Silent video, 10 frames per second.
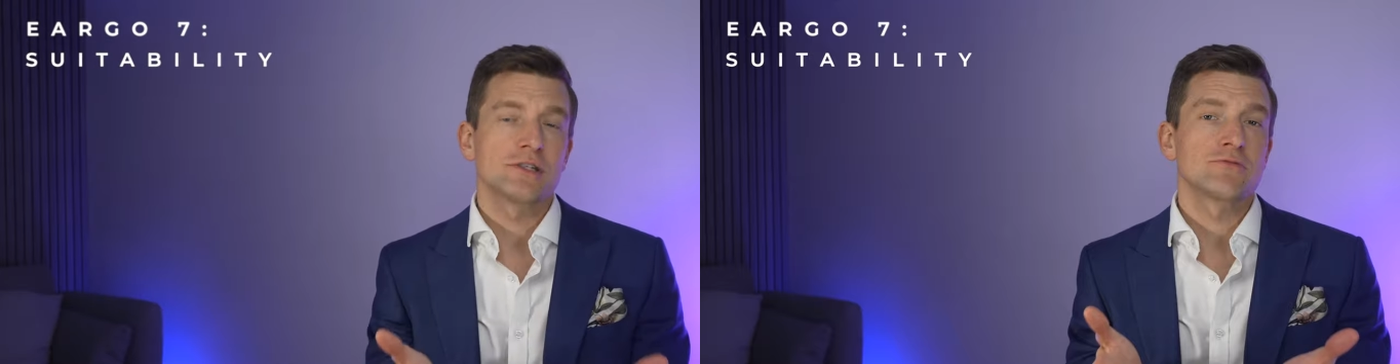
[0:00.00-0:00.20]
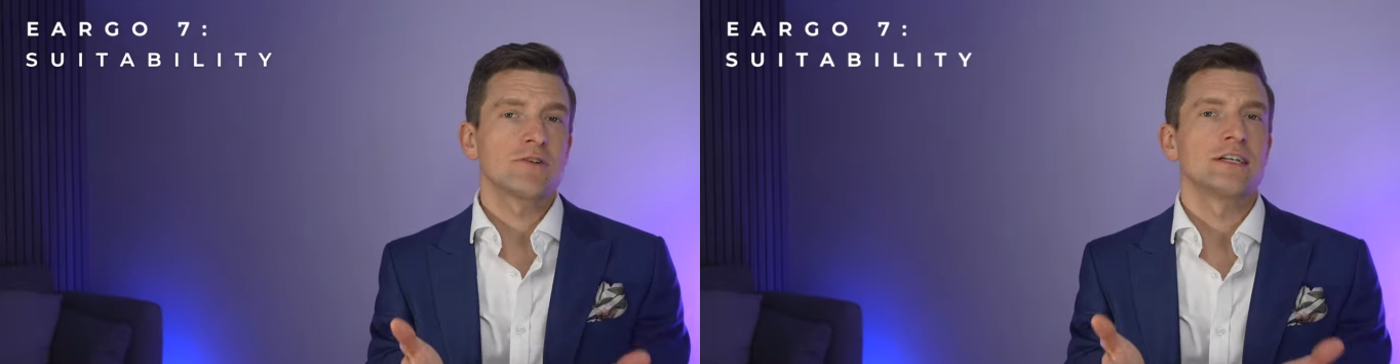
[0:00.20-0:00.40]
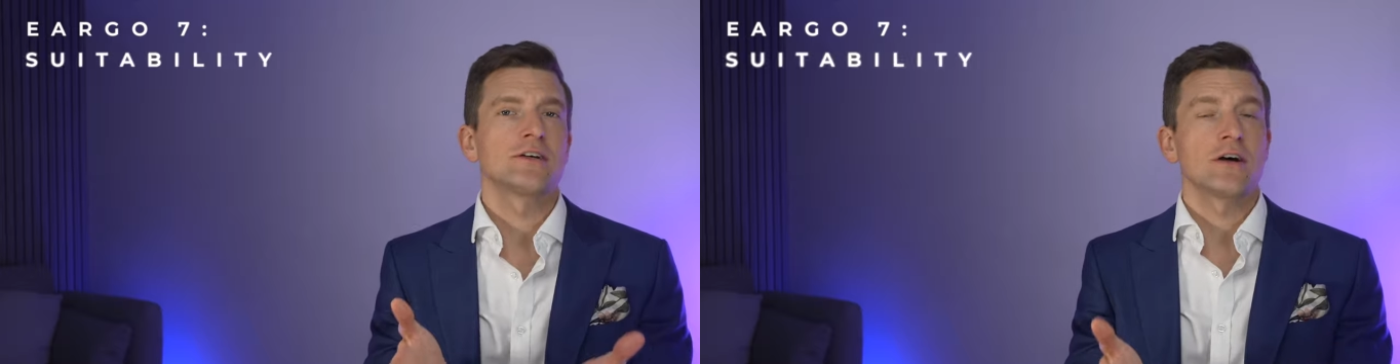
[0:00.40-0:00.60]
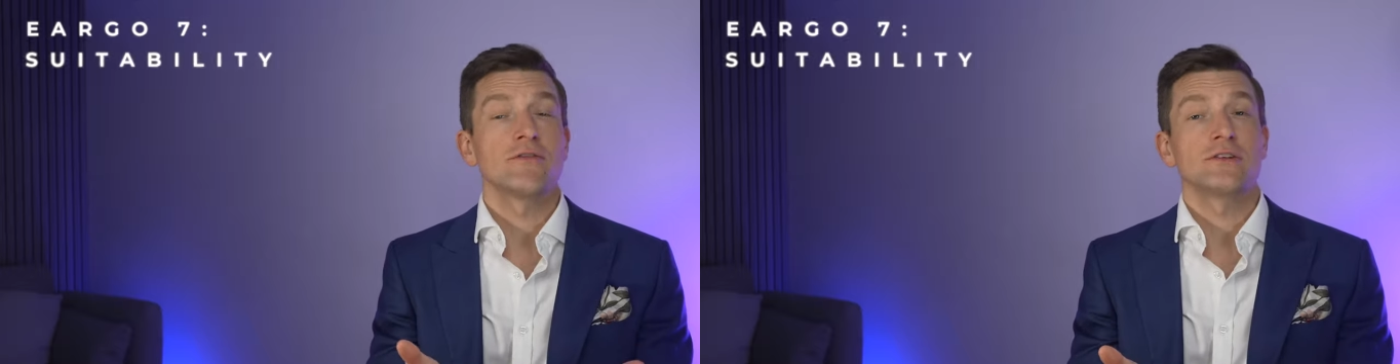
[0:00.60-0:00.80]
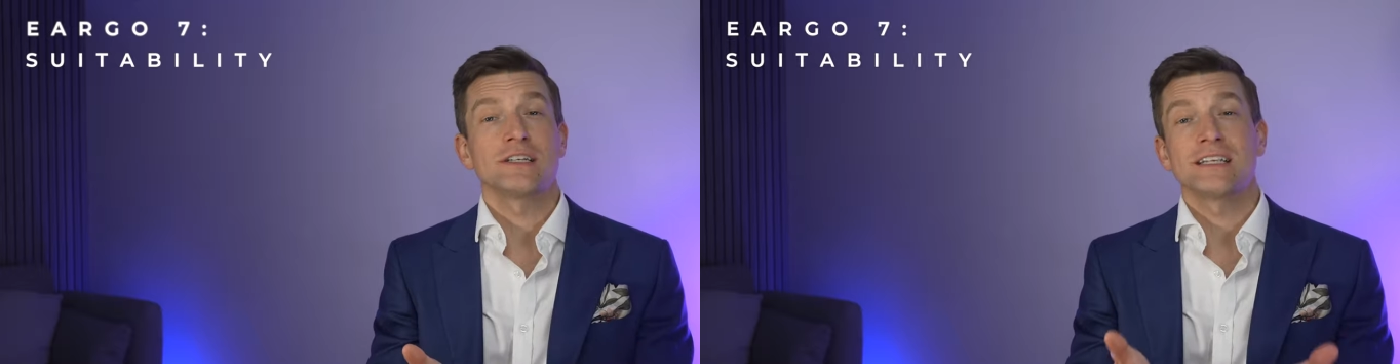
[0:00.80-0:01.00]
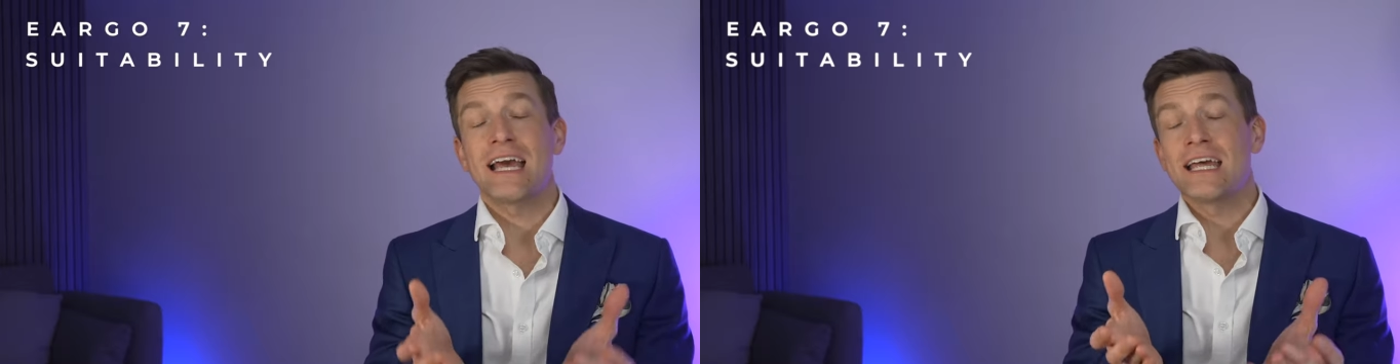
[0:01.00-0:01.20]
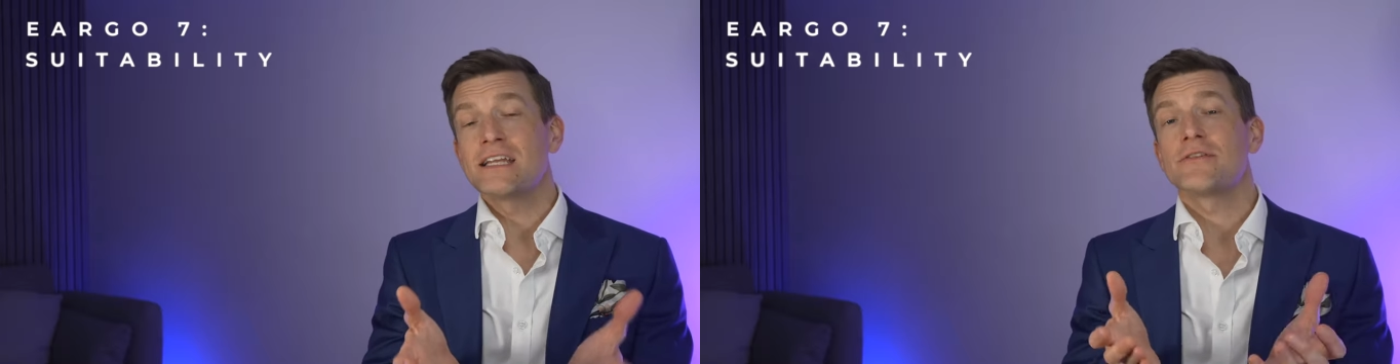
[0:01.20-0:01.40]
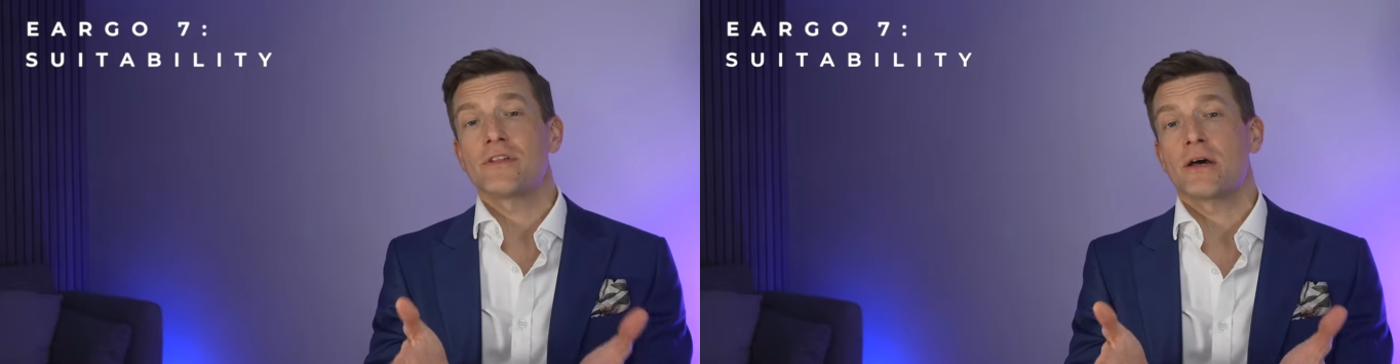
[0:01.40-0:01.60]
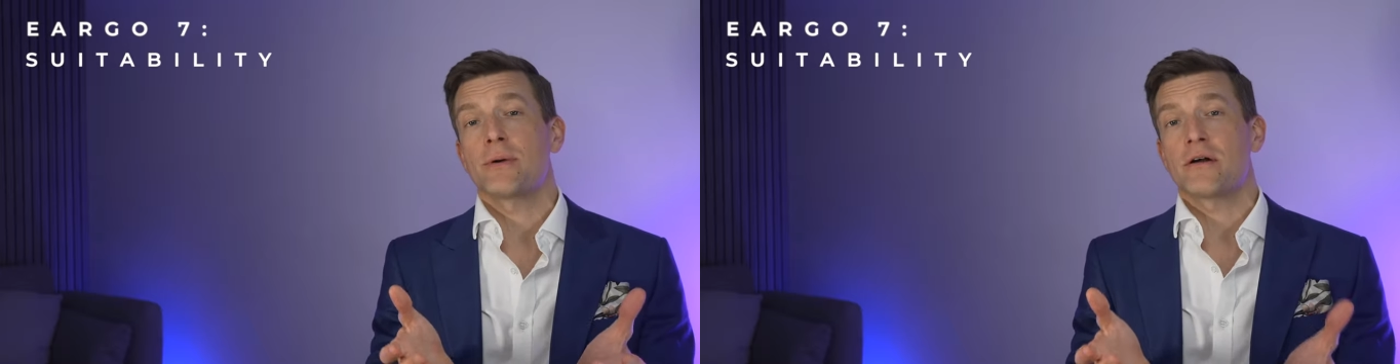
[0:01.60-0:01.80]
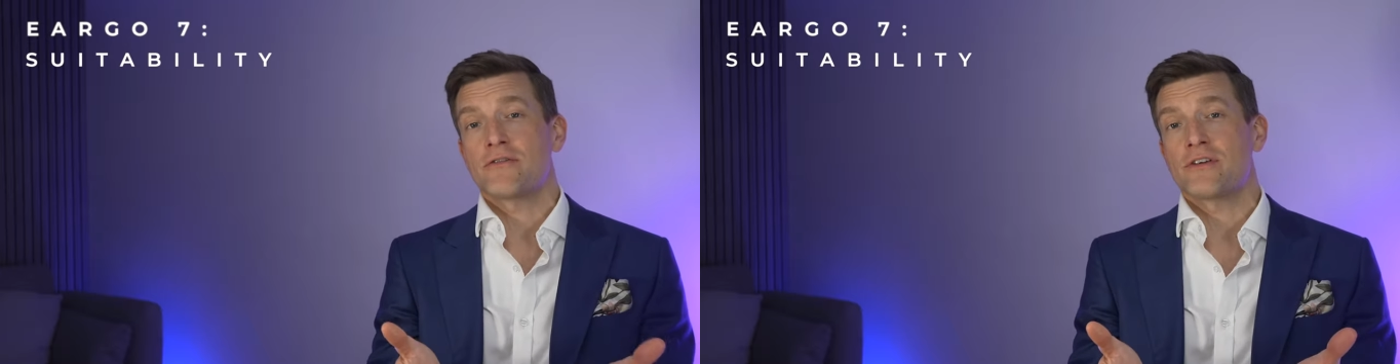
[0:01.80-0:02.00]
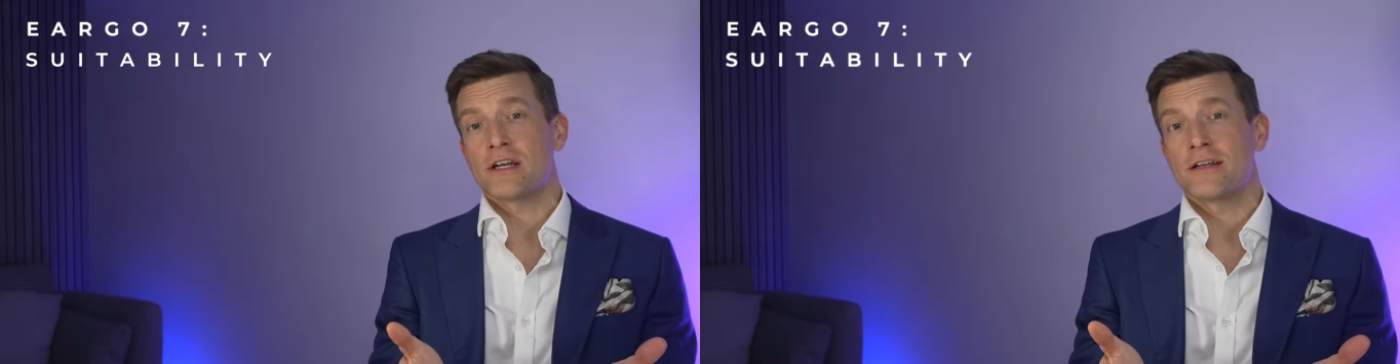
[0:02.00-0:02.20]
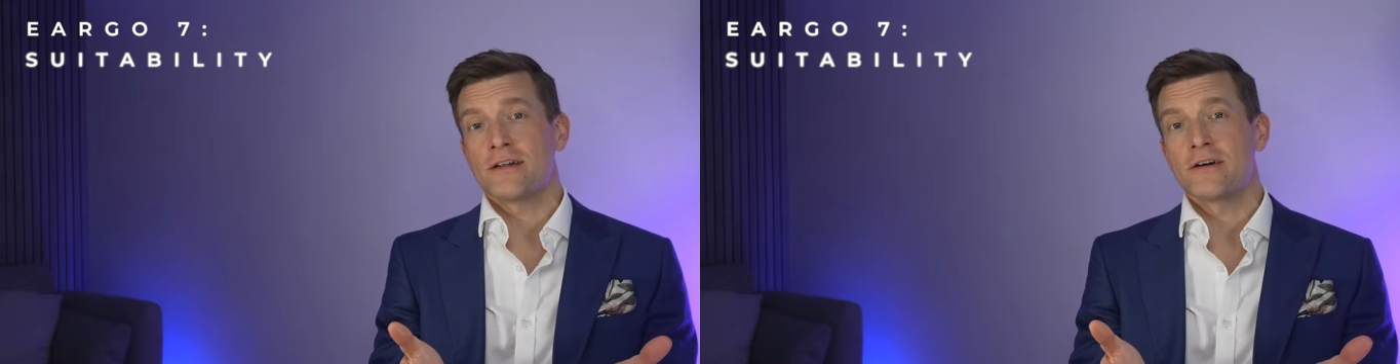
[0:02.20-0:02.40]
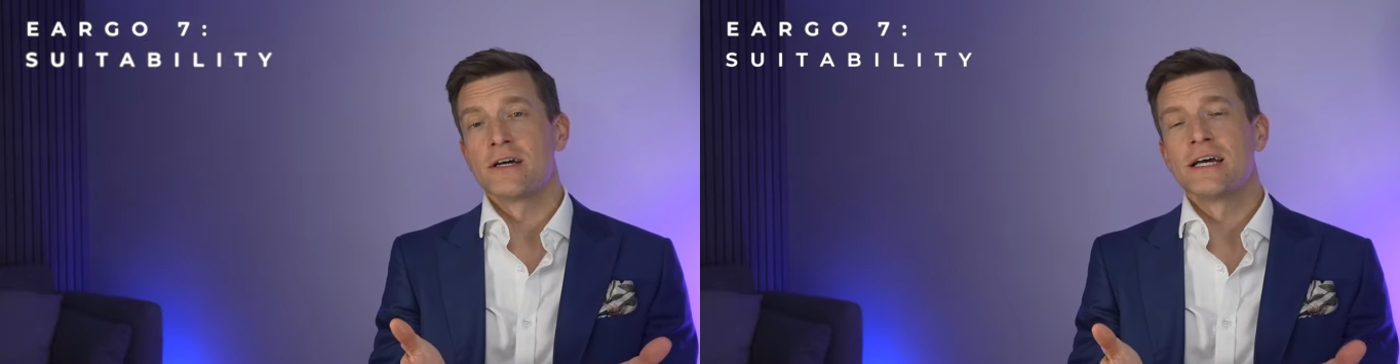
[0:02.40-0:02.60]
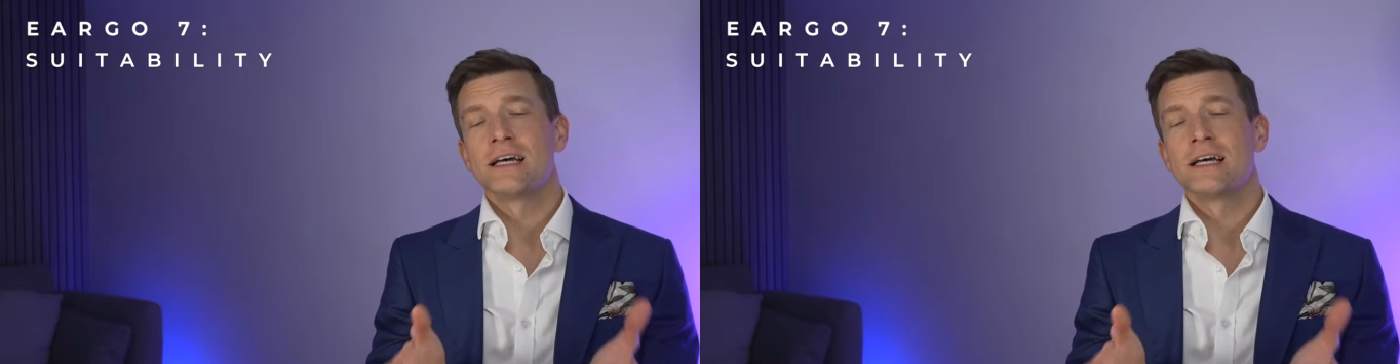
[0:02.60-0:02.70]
has really covered in any of their paraphernalia,